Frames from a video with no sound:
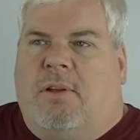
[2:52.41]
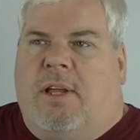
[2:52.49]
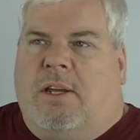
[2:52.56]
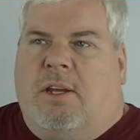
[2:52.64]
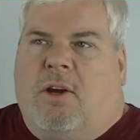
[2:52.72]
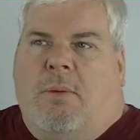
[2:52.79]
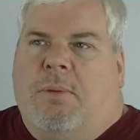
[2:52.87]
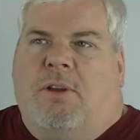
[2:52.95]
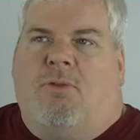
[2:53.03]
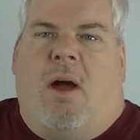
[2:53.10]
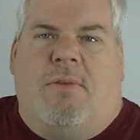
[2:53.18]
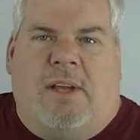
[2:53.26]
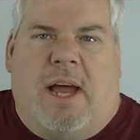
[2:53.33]
that you're going to be
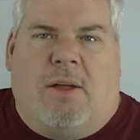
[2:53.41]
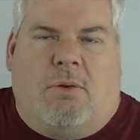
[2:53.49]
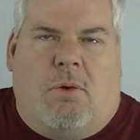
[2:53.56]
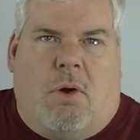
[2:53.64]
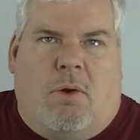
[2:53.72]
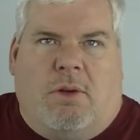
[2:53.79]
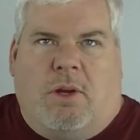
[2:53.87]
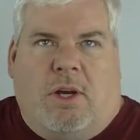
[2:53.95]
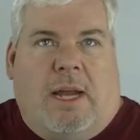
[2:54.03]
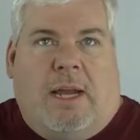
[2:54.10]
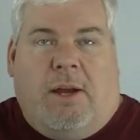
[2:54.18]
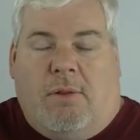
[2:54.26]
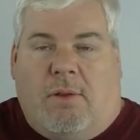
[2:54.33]
driving down the road and you're going
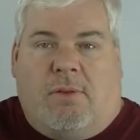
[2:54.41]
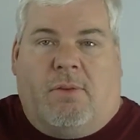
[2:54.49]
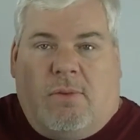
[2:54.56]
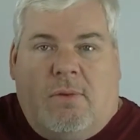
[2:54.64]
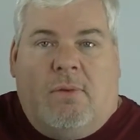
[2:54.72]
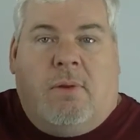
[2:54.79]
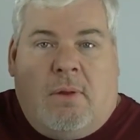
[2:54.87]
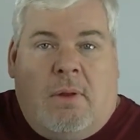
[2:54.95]
to hear this